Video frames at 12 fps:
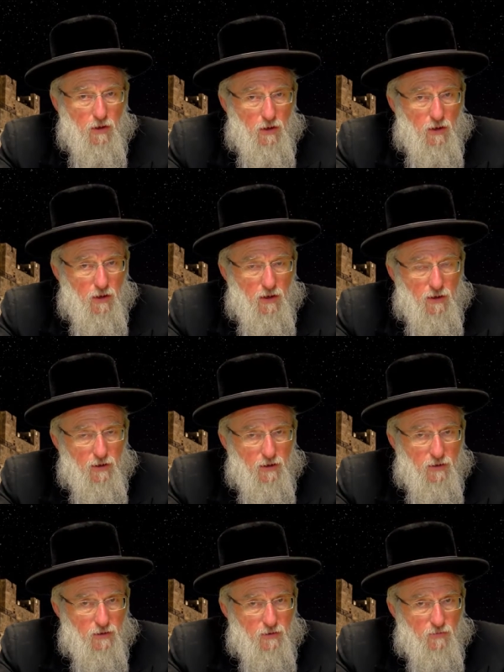
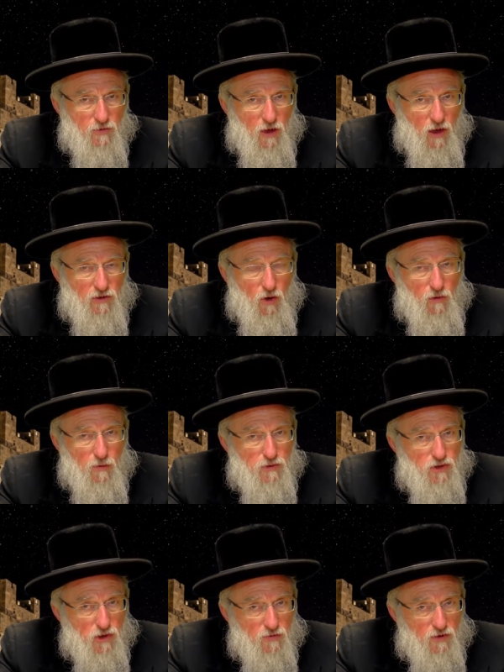unknown
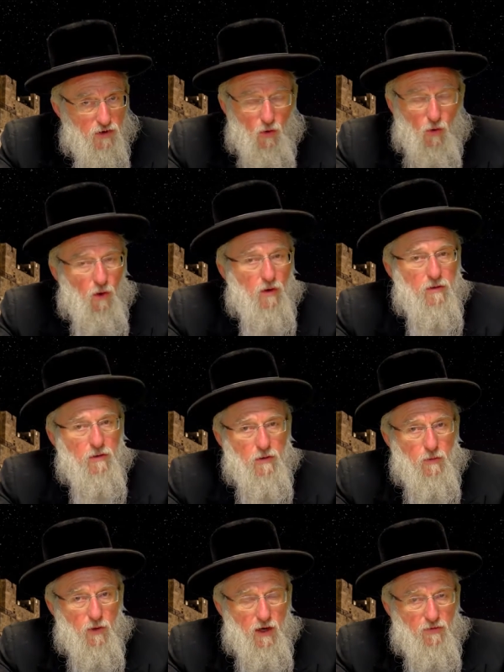observer, or
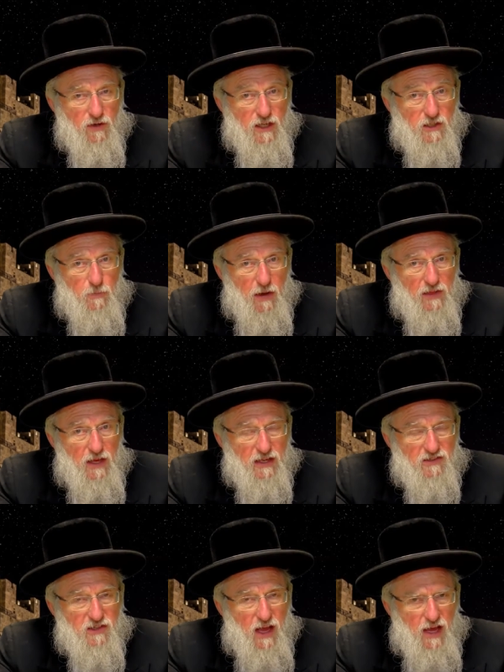whatever it is, by the
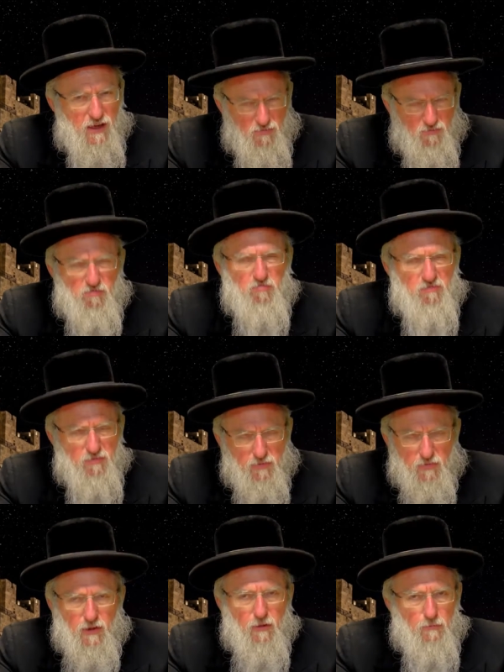next day,
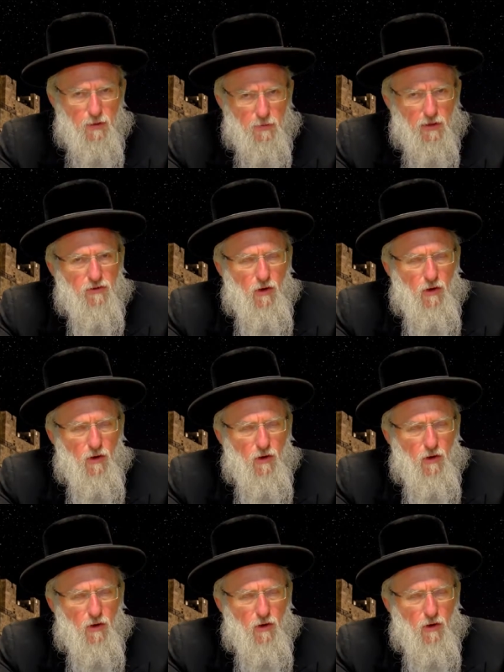people are